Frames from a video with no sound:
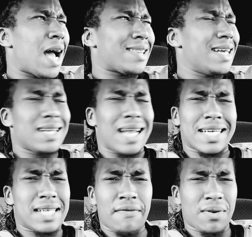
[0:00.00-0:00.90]
I think he
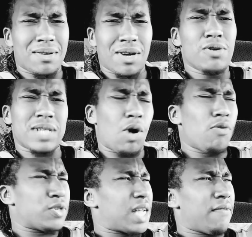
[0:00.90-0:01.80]
was like
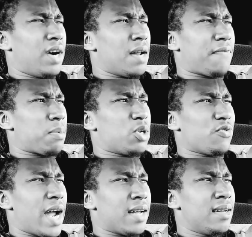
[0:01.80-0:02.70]
over 700 if I'm
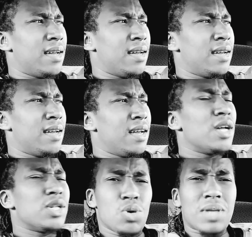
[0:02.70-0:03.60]
correct.
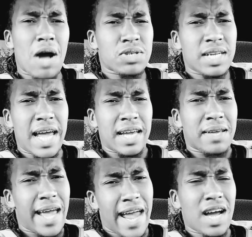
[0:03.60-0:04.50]
2008,
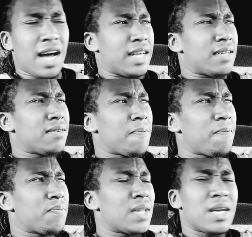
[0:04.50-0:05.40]
800.
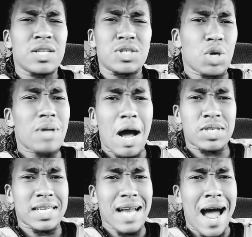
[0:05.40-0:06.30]

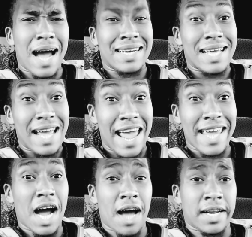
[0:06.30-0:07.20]
2009,
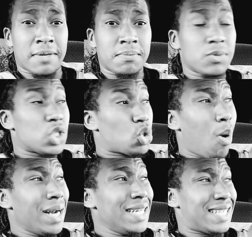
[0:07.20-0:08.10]
800.
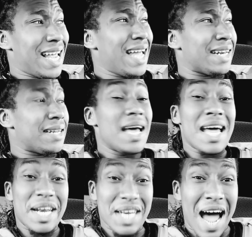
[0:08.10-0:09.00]
2010,
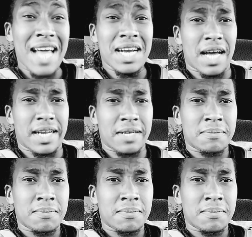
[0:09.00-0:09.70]
900.